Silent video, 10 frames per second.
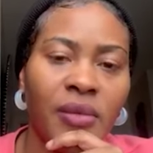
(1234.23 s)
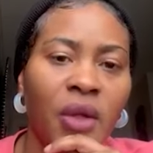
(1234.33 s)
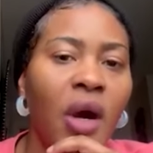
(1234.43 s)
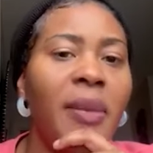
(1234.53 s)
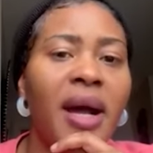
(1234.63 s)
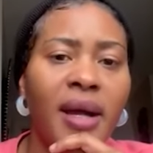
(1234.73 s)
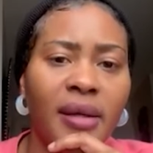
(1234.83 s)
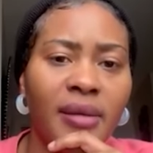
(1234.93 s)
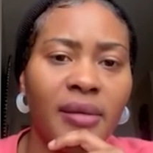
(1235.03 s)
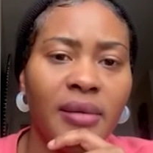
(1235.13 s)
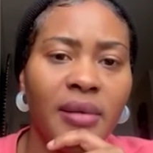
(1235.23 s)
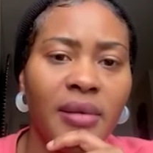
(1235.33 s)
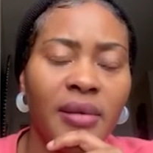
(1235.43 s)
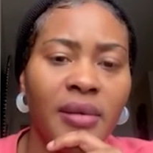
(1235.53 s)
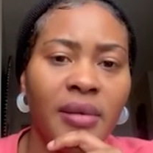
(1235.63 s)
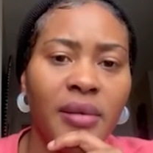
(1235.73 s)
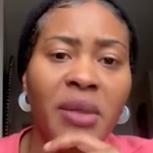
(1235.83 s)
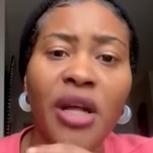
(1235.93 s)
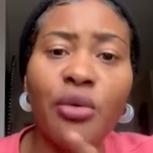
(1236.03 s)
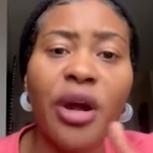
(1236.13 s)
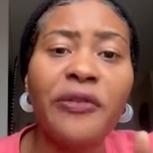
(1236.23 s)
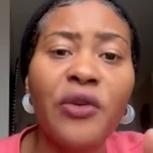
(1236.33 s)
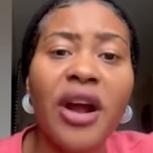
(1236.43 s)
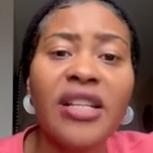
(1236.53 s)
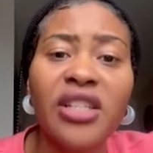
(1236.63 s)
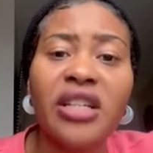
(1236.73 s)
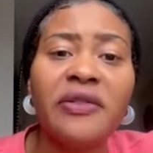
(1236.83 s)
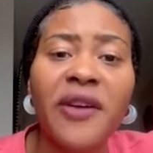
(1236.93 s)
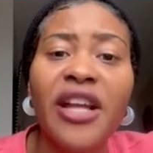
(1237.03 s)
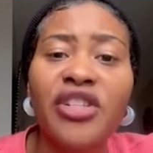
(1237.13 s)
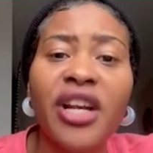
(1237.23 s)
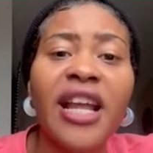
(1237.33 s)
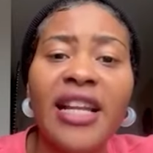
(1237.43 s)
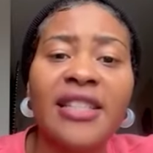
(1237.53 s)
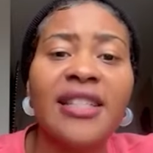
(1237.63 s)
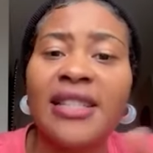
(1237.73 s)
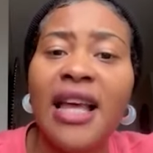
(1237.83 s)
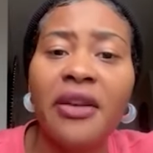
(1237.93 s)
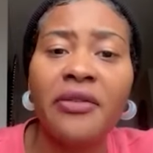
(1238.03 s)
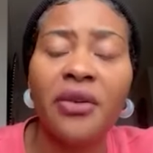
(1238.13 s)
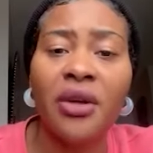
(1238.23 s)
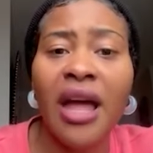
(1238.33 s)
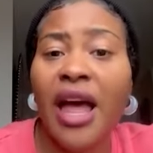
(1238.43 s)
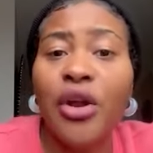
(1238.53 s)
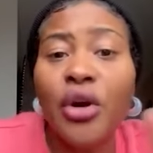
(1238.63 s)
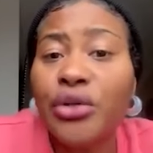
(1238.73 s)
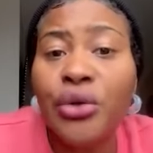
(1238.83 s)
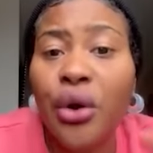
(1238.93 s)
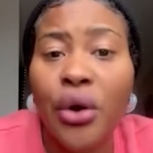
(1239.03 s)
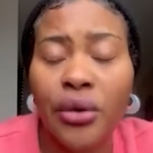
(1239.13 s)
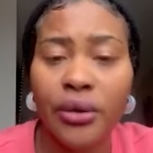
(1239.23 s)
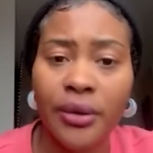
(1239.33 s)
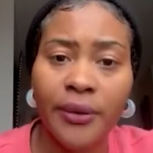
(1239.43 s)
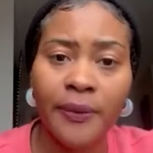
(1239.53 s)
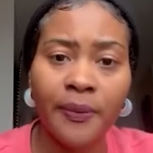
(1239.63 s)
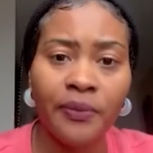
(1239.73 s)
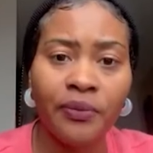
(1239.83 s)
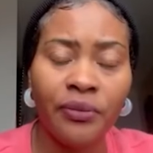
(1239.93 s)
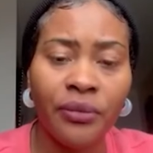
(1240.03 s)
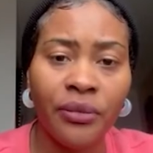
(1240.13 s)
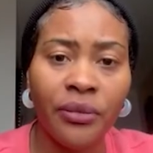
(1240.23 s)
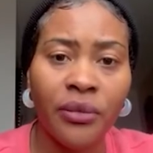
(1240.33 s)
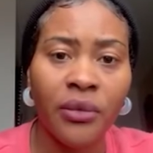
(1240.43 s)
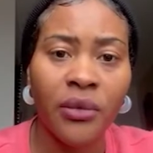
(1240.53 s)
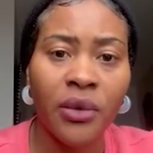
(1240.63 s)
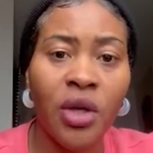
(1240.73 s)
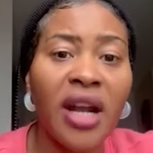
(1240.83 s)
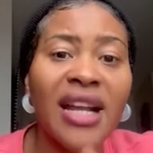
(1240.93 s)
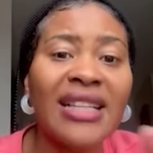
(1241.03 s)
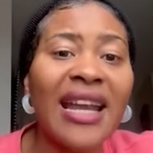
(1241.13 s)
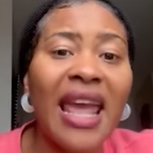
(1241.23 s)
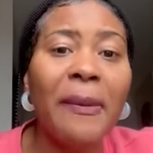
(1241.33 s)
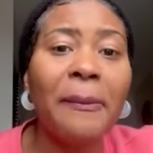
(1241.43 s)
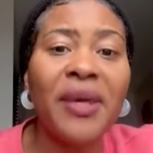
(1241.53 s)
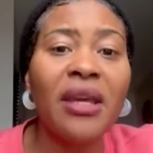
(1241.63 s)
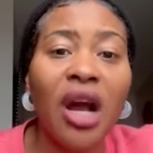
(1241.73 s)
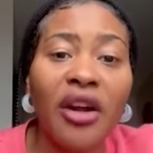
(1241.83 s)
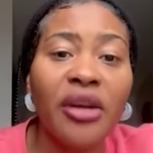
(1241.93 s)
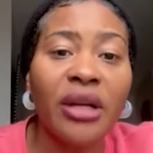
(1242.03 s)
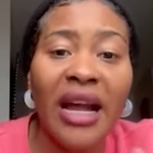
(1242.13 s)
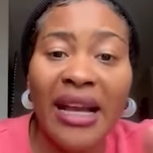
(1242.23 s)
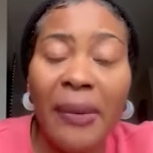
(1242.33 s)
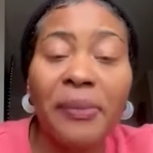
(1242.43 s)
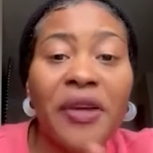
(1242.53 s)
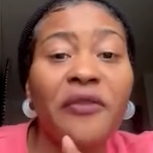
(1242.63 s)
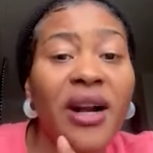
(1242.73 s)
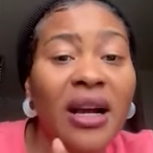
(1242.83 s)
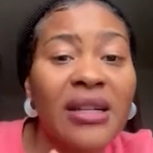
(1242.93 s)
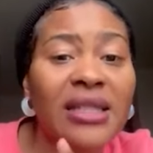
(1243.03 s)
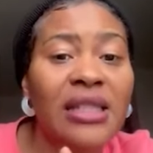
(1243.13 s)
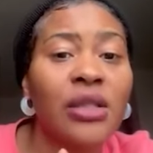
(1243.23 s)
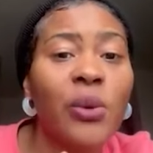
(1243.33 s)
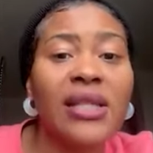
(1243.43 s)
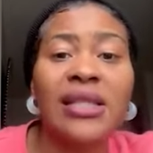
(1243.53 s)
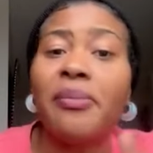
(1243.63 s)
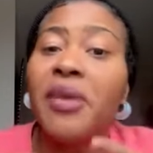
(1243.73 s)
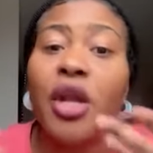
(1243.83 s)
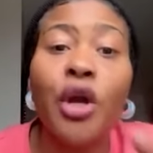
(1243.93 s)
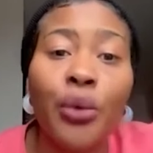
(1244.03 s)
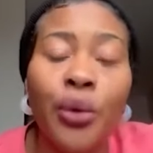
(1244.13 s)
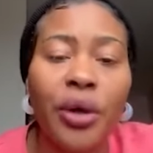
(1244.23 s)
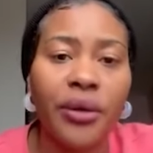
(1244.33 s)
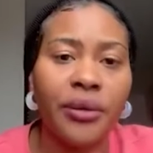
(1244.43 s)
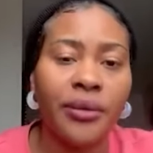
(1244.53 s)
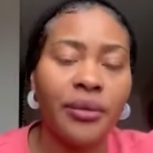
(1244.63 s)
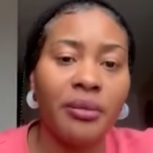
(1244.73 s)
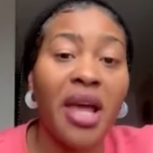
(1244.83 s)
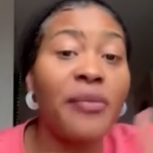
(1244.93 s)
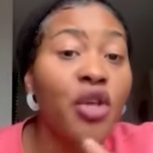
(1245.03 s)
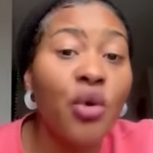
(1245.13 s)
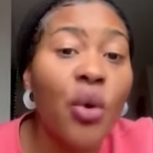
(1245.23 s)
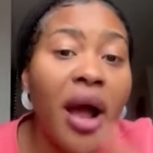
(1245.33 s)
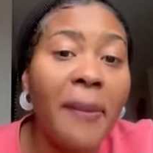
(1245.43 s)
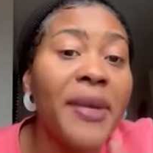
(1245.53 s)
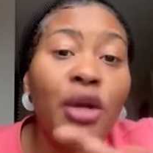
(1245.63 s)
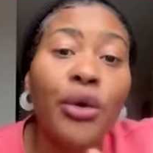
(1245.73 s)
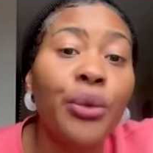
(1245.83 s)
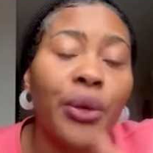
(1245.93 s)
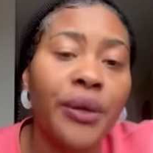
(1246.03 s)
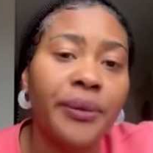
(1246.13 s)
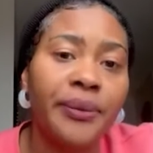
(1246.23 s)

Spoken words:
Come on. Me don't know if you're a certified journalist yourself. I don't know. You're not an MP. Are you? You're an MP for a constituency. Me don't know. Maybe you are. Me don't know.